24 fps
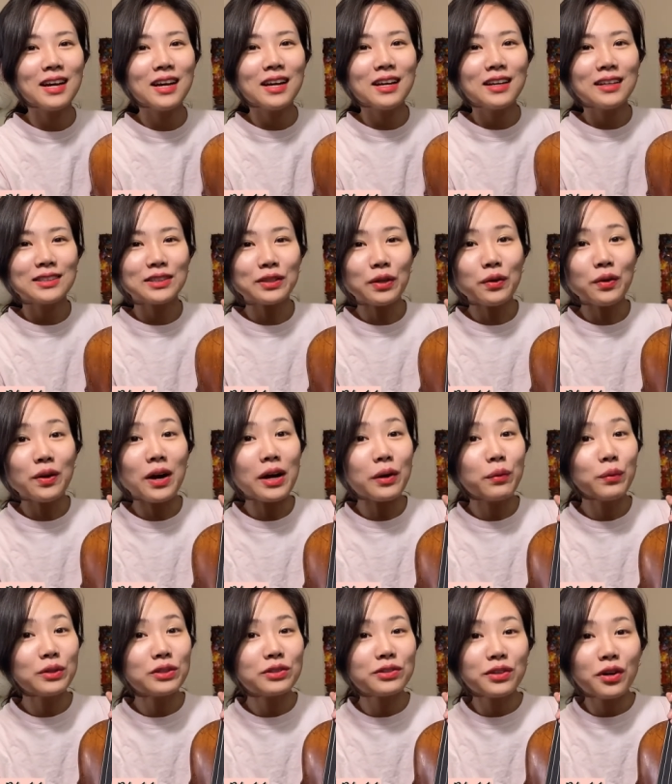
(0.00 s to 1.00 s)
So I
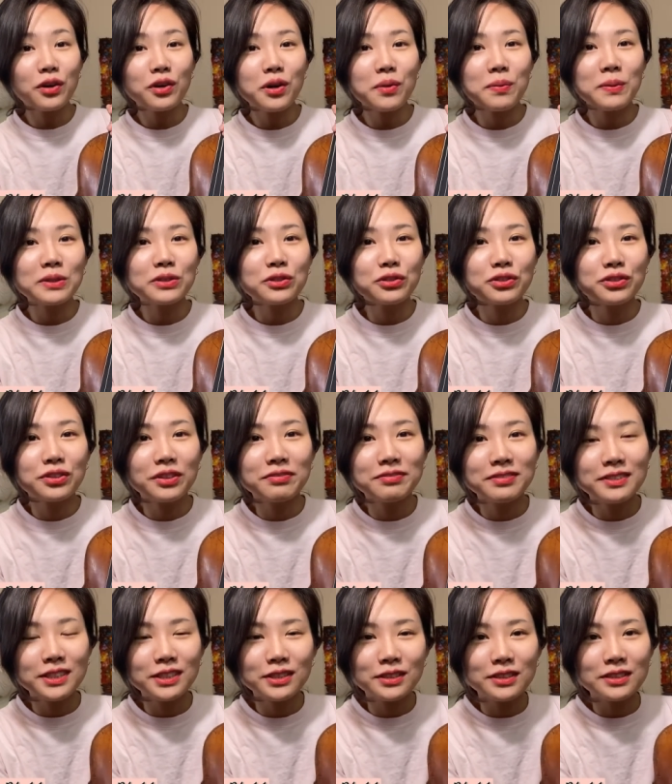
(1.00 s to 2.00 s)
want to talk about the
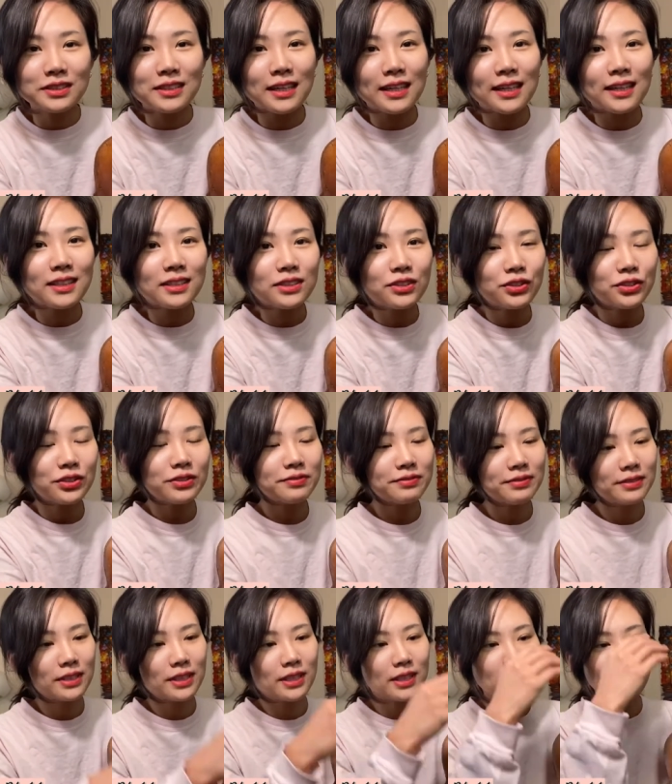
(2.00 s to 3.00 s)
shifting today,
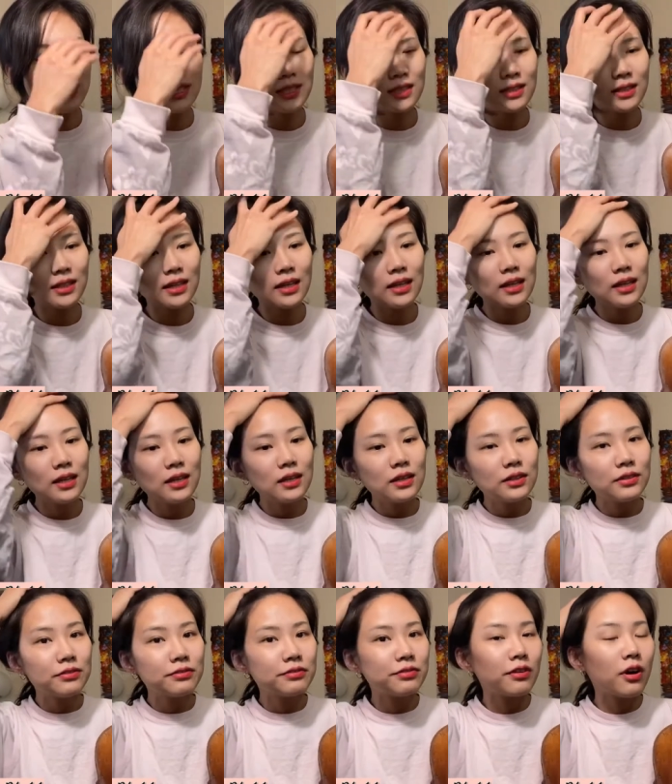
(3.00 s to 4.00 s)
shifting
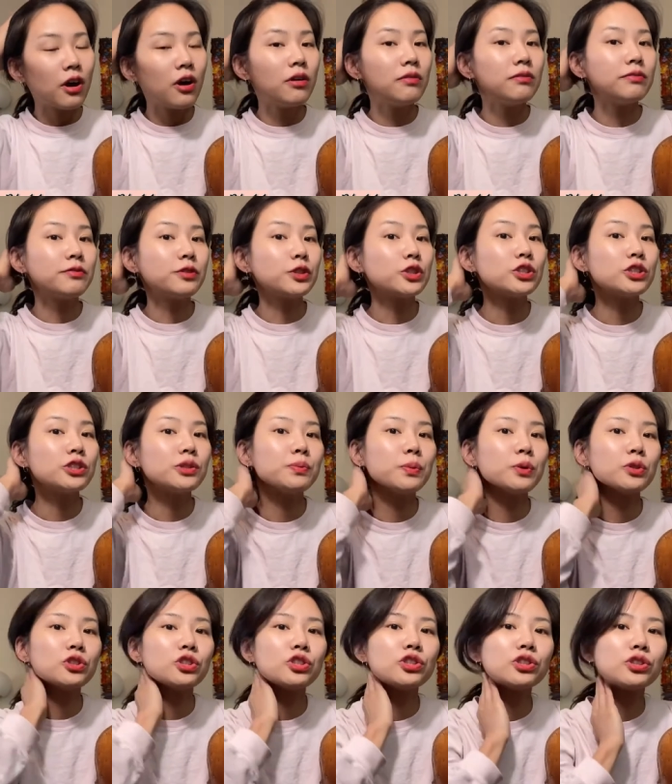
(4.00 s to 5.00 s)
from first
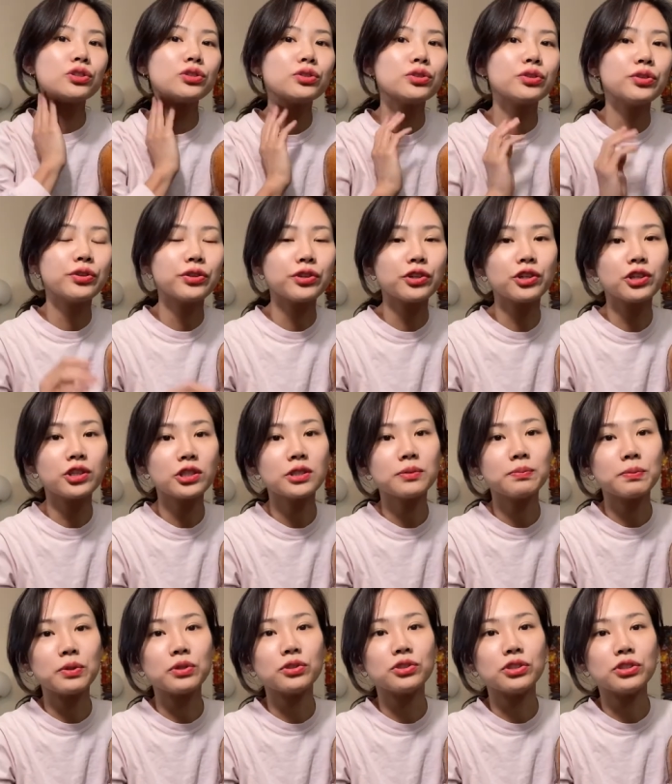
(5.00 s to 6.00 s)
position to
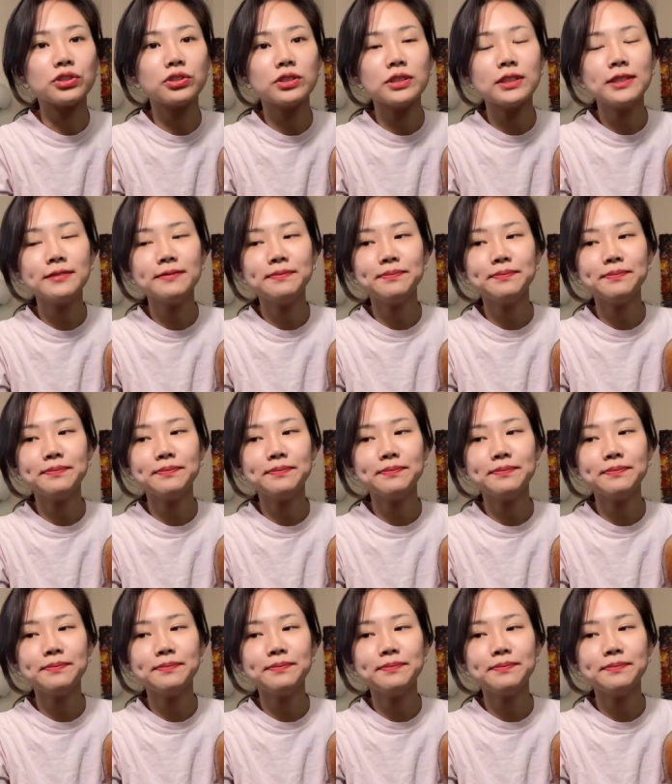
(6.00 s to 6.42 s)
third position.